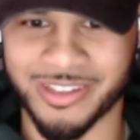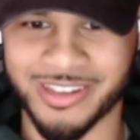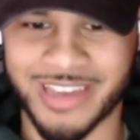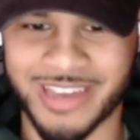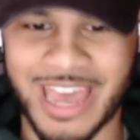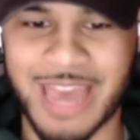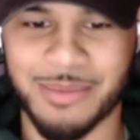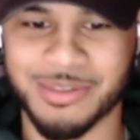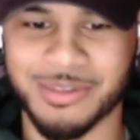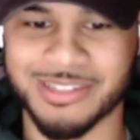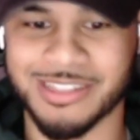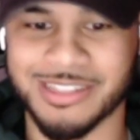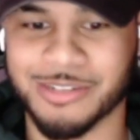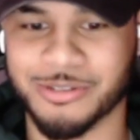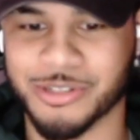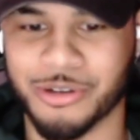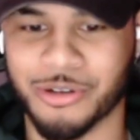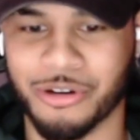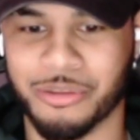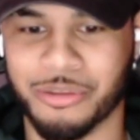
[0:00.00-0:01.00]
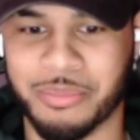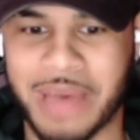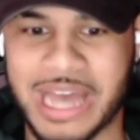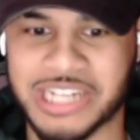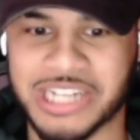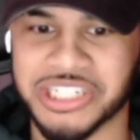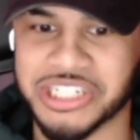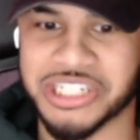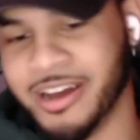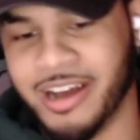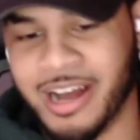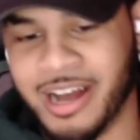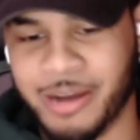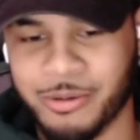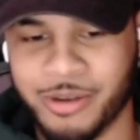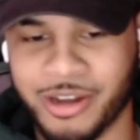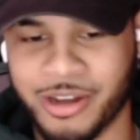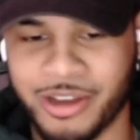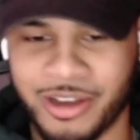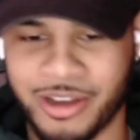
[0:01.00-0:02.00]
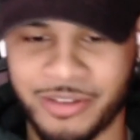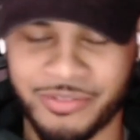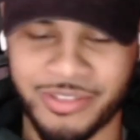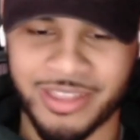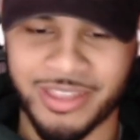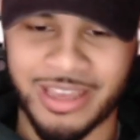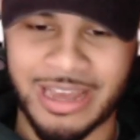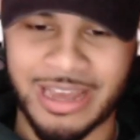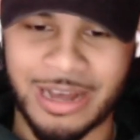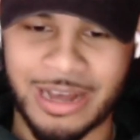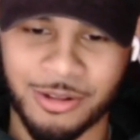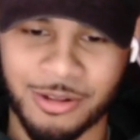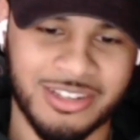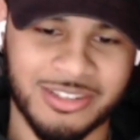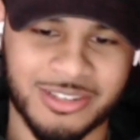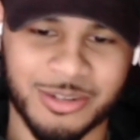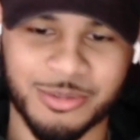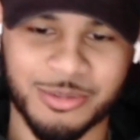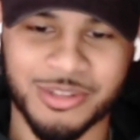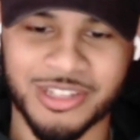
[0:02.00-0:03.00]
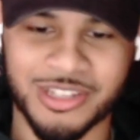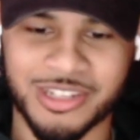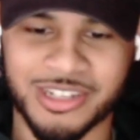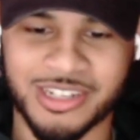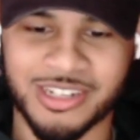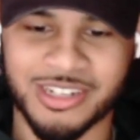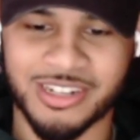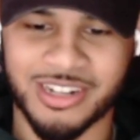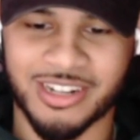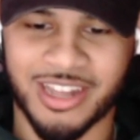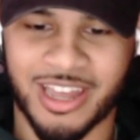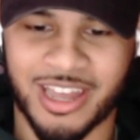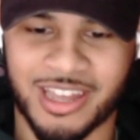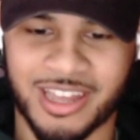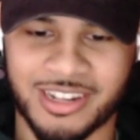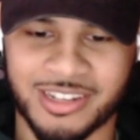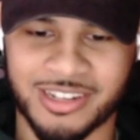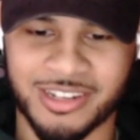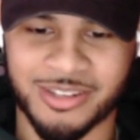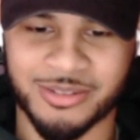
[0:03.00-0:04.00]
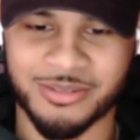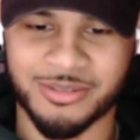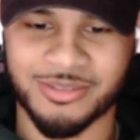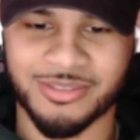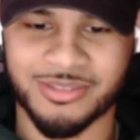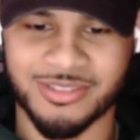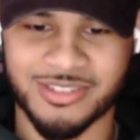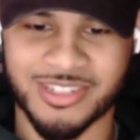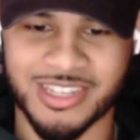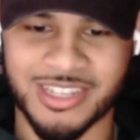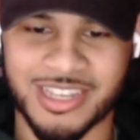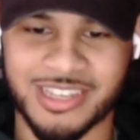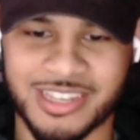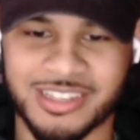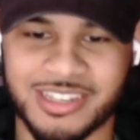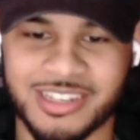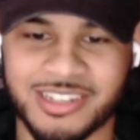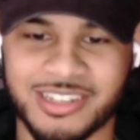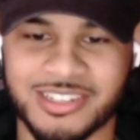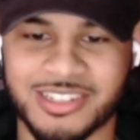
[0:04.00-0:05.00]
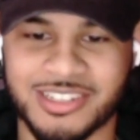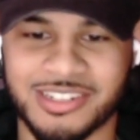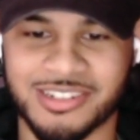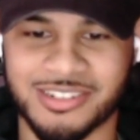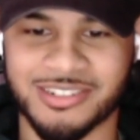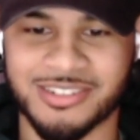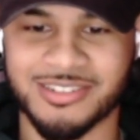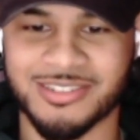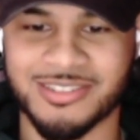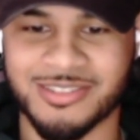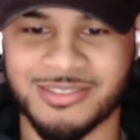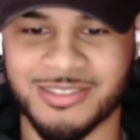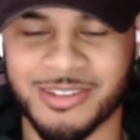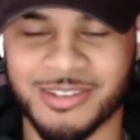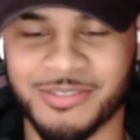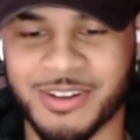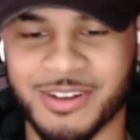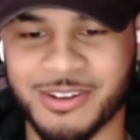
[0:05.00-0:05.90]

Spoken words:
game is literally called Magic. I would have gone for the owl. They're really good at, you know, seeing things and they're very